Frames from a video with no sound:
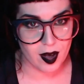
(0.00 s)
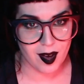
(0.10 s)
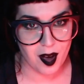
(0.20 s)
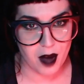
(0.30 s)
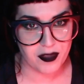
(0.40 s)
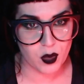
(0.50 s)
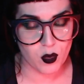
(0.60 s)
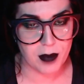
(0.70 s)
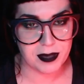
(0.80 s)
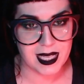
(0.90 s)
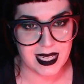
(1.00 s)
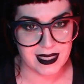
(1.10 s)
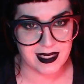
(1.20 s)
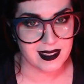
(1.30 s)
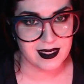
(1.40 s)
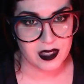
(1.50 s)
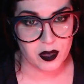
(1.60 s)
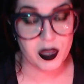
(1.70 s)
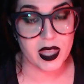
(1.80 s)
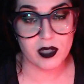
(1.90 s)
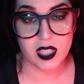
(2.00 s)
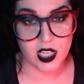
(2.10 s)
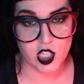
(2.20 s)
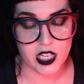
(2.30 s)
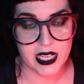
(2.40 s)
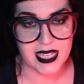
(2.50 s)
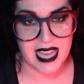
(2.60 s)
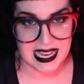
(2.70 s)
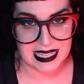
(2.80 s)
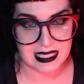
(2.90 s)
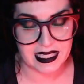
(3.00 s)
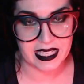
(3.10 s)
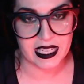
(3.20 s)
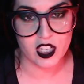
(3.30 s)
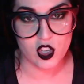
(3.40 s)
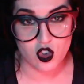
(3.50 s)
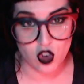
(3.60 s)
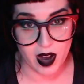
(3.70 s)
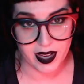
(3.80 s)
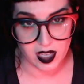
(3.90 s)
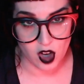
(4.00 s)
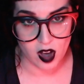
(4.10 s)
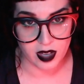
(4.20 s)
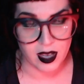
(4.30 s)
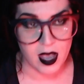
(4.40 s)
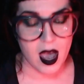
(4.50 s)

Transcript: off the website without touching it, handling it, trying it on.